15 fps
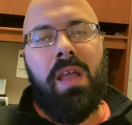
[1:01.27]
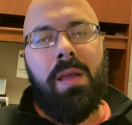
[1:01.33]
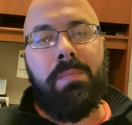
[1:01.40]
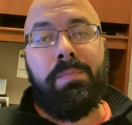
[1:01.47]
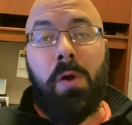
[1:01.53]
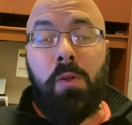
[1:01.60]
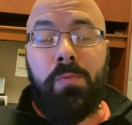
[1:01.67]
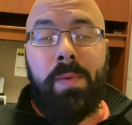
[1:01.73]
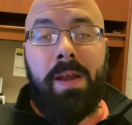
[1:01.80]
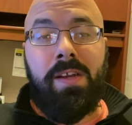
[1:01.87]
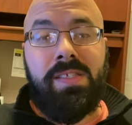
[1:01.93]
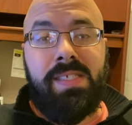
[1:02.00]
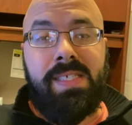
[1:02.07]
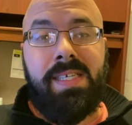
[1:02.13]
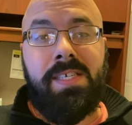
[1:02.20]
Both
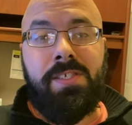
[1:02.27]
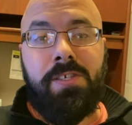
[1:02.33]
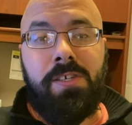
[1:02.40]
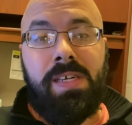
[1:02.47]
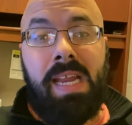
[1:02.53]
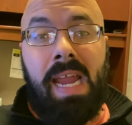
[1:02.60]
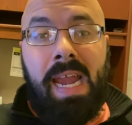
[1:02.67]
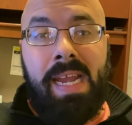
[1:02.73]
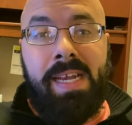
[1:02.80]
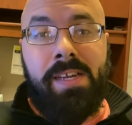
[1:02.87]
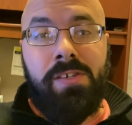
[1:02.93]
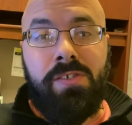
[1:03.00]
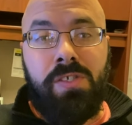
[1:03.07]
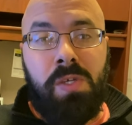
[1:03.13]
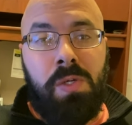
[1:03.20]
parents need to turn 80
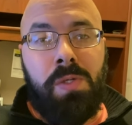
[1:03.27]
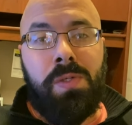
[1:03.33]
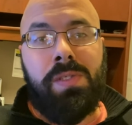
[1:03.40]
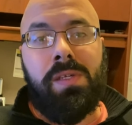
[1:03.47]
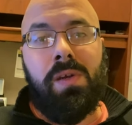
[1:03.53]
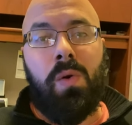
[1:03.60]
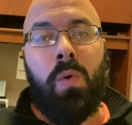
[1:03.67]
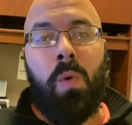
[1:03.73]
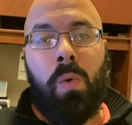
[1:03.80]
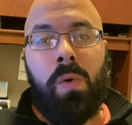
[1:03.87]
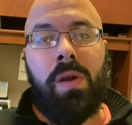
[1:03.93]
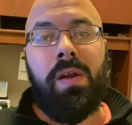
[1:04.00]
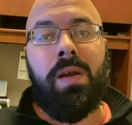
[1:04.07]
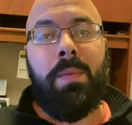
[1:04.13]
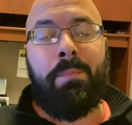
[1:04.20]
years old
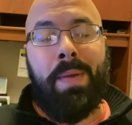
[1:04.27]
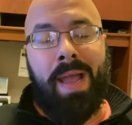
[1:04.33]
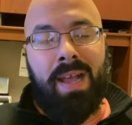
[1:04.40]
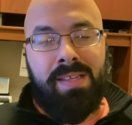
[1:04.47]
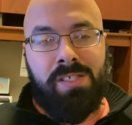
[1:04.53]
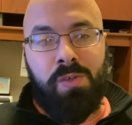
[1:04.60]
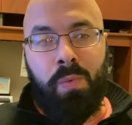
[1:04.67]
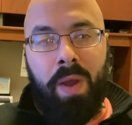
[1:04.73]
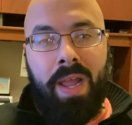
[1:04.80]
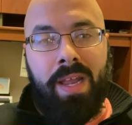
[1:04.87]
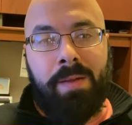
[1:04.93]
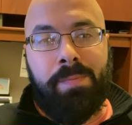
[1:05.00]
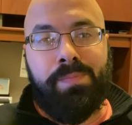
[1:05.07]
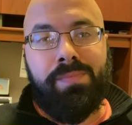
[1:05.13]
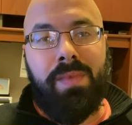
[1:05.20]
or pass
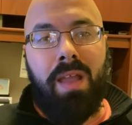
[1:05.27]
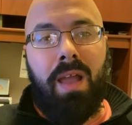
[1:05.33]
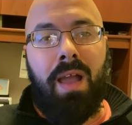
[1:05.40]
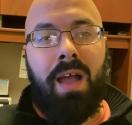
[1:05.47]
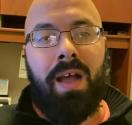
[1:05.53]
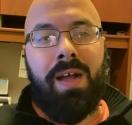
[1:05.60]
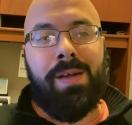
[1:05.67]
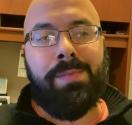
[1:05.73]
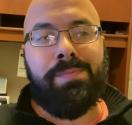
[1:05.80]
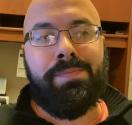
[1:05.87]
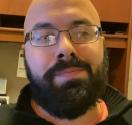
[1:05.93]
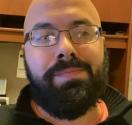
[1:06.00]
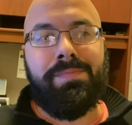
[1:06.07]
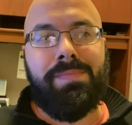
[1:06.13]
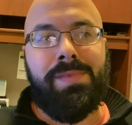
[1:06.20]
away.
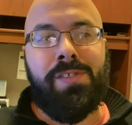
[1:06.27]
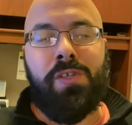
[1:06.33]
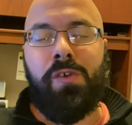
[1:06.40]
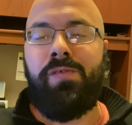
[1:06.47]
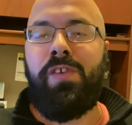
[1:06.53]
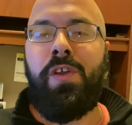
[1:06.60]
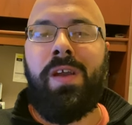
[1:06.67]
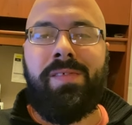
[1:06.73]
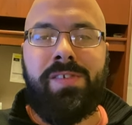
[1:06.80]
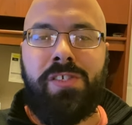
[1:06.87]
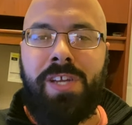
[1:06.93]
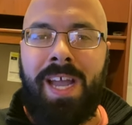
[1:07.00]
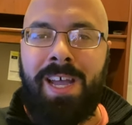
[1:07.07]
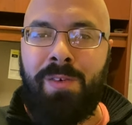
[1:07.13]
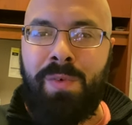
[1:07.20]
Um, so if you have a
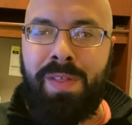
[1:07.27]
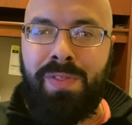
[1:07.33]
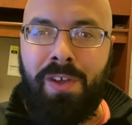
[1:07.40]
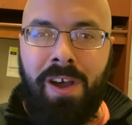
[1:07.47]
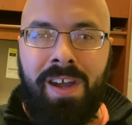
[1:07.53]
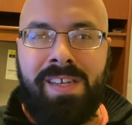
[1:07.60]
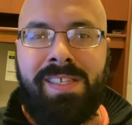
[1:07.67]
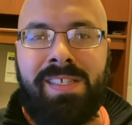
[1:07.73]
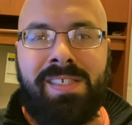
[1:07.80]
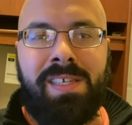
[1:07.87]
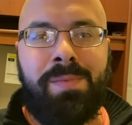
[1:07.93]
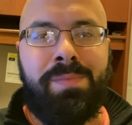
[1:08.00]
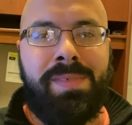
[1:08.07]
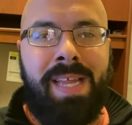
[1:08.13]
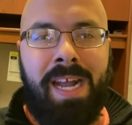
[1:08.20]
child with
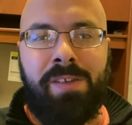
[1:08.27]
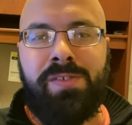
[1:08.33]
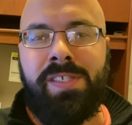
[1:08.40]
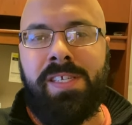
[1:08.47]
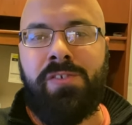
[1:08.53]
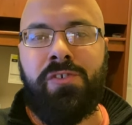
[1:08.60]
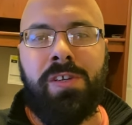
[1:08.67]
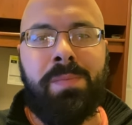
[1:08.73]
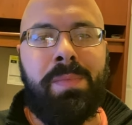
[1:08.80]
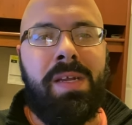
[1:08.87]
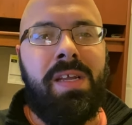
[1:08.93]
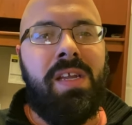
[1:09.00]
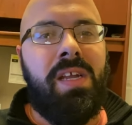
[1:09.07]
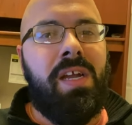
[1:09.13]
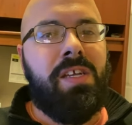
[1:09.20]
autism, Down syndrome,
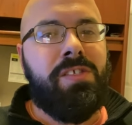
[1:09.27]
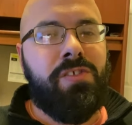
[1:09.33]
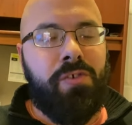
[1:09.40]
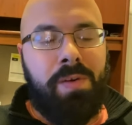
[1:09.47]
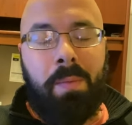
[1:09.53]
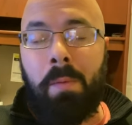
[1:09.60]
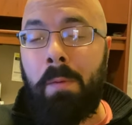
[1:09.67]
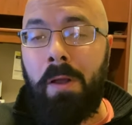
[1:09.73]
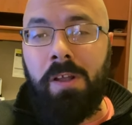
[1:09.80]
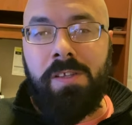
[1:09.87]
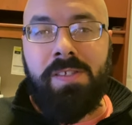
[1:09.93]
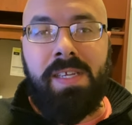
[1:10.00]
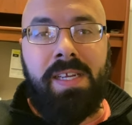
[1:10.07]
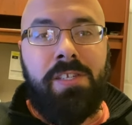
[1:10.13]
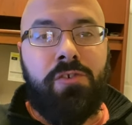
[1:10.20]
cerebral
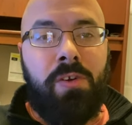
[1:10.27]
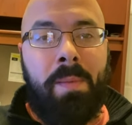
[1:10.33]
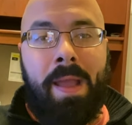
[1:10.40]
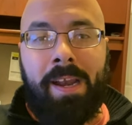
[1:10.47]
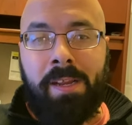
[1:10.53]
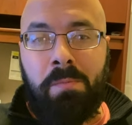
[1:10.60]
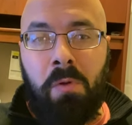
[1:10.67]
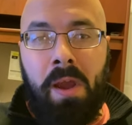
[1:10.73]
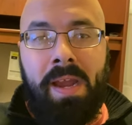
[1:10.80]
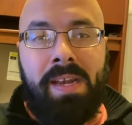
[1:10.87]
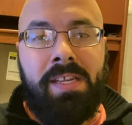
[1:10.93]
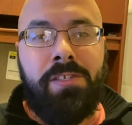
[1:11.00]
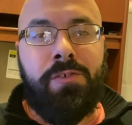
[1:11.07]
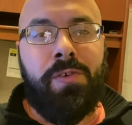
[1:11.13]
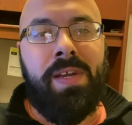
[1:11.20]
palsy, traumatic brain
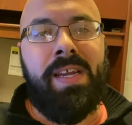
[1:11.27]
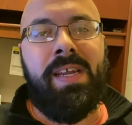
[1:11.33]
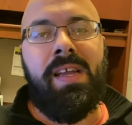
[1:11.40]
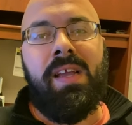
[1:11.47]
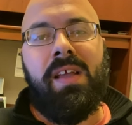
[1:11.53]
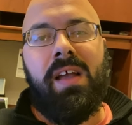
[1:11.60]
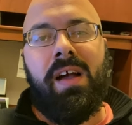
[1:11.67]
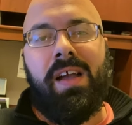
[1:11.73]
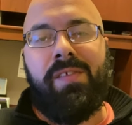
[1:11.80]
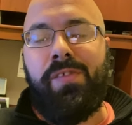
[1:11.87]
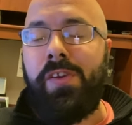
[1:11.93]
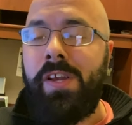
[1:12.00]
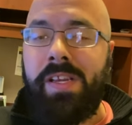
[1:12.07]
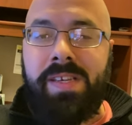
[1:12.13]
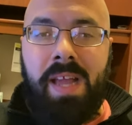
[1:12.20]
injury, if
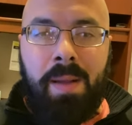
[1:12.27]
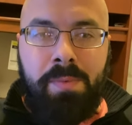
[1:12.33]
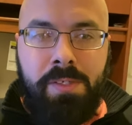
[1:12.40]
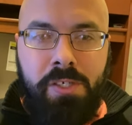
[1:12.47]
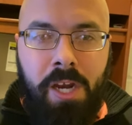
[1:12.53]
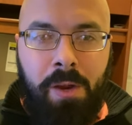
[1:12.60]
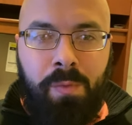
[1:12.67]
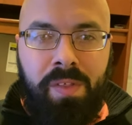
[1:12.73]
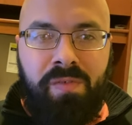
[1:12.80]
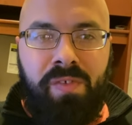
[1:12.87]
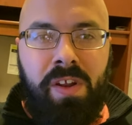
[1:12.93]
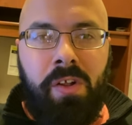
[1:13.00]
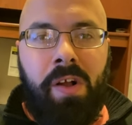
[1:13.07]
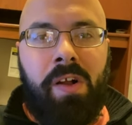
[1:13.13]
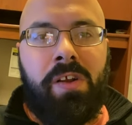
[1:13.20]
you'd adopt a child with
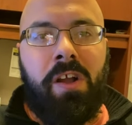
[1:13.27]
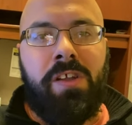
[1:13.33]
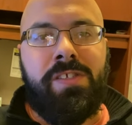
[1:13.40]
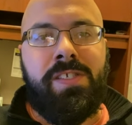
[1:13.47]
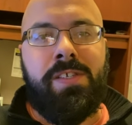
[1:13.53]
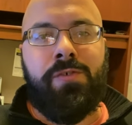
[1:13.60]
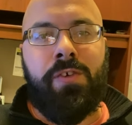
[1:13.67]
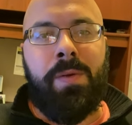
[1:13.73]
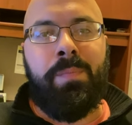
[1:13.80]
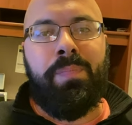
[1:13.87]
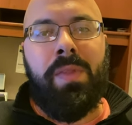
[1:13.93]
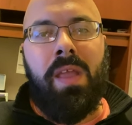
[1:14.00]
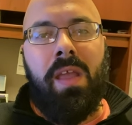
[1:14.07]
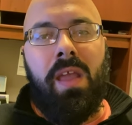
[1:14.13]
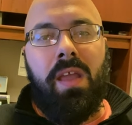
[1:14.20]
fetal alcohol syndrome,
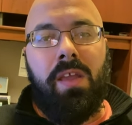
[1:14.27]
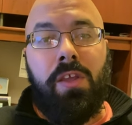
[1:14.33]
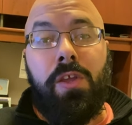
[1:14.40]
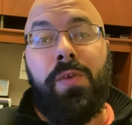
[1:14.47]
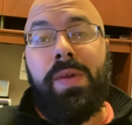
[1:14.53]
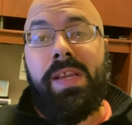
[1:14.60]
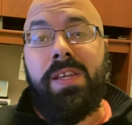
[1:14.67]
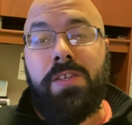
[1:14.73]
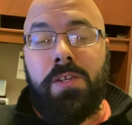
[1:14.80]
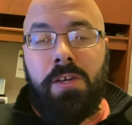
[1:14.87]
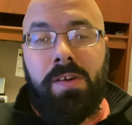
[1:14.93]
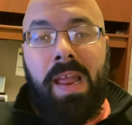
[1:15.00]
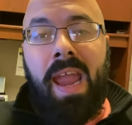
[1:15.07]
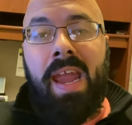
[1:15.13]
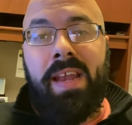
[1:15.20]
you need to
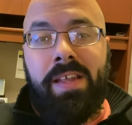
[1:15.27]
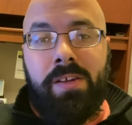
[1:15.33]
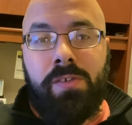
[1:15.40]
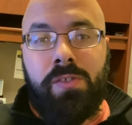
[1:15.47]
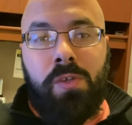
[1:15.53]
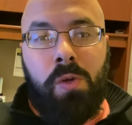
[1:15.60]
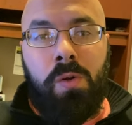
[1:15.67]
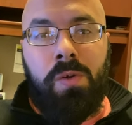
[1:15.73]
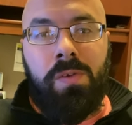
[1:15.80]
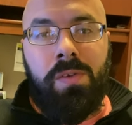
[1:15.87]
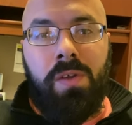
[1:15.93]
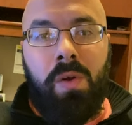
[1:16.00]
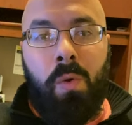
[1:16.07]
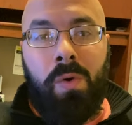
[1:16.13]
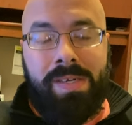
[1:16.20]
turn 80 years
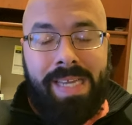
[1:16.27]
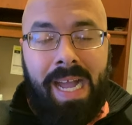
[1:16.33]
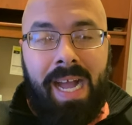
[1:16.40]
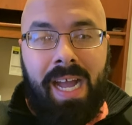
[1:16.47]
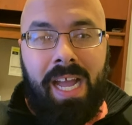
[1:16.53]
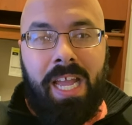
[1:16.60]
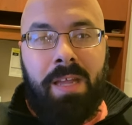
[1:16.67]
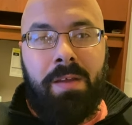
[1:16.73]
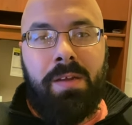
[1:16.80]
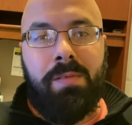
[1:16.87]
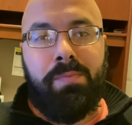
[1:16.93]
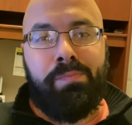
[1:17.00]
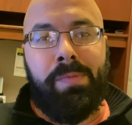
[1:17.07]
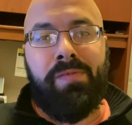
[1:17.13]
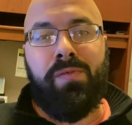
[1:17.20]
old or die
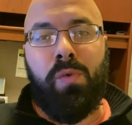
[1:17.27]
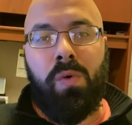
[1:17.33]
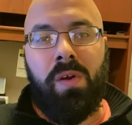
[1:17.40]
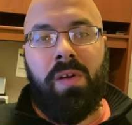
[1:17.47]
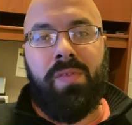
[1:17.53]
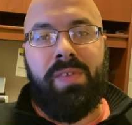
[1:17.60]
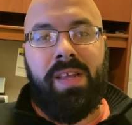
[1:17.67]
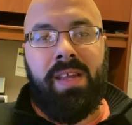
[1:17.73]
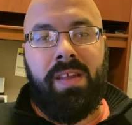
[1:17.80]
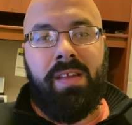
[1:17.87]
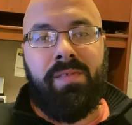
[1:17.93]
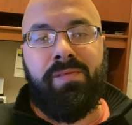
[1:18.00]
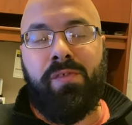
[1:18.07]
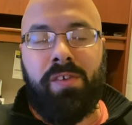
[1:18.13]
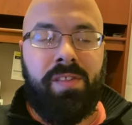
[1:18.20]
before the,
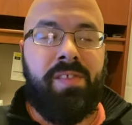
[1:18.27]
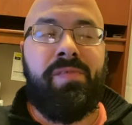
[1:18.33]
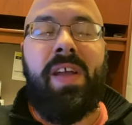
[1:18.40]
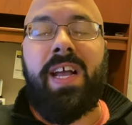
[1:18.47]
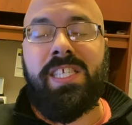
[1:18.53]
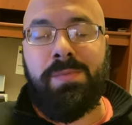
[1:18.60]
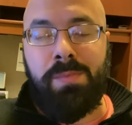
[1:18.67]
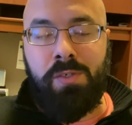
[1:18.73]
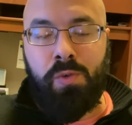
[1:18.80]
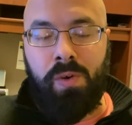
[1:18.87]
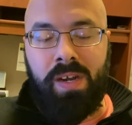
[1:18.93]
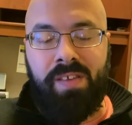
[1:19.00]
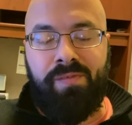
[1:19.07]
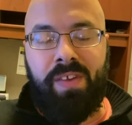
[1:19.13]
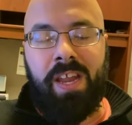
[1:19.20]
for the vast
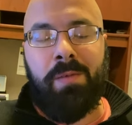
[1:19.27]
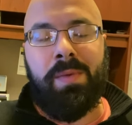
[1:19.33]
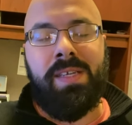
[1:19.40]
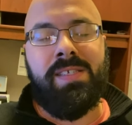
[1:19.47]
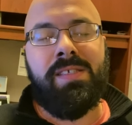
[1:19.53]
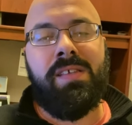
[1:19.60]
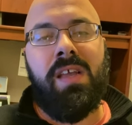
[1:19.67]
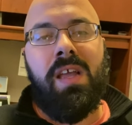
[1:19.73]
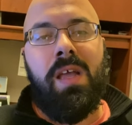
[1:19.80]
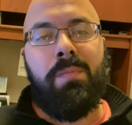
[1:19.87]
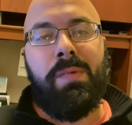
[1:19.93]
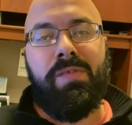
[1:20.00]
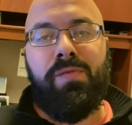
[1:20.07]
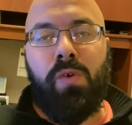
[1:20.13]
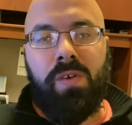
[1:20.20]
majority of families,
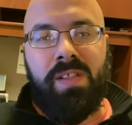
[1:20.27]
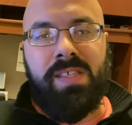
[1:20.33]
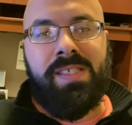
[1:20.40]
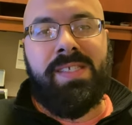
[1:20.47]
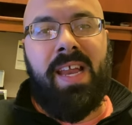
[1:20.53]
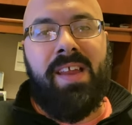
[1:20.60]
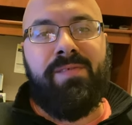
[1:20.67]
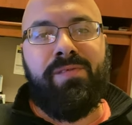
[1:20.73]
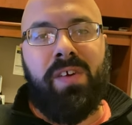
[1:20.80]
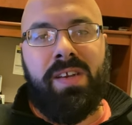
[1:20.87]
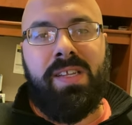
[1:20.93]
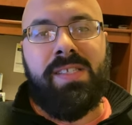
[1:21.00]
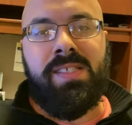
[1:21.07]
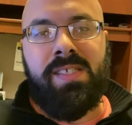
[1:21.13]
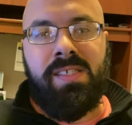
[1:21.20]
before the state
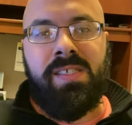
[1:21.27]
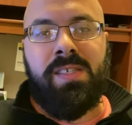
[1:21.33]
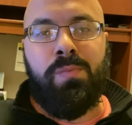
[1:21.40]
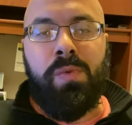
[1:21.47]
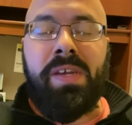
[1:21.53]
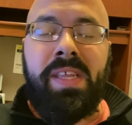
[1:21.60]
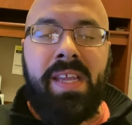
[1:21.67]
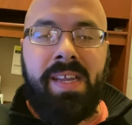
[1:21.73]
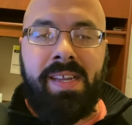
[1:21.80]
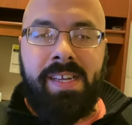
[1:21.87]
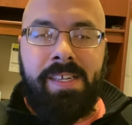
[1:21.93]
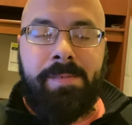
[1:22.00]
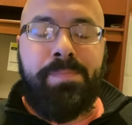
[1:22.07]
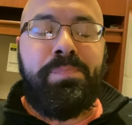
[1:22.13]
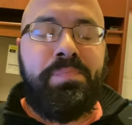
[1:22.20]
funded system would kick
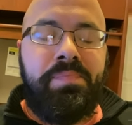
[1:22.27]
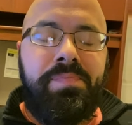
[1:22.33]
in.